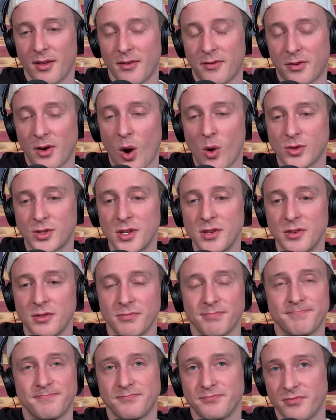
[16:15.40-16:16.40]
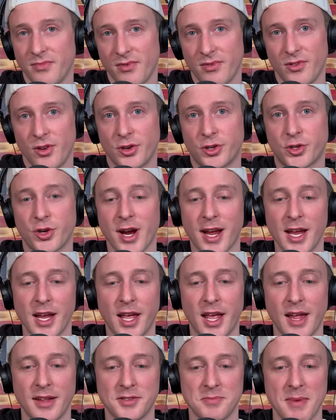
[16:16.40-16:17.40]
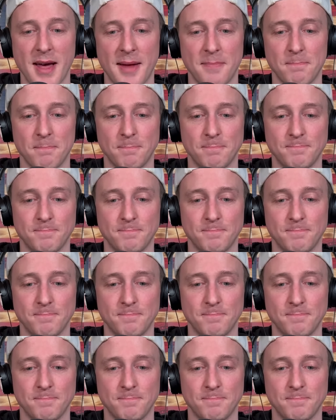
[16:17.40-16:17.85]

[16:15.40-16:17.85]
Frozen. You're tricking kids, man.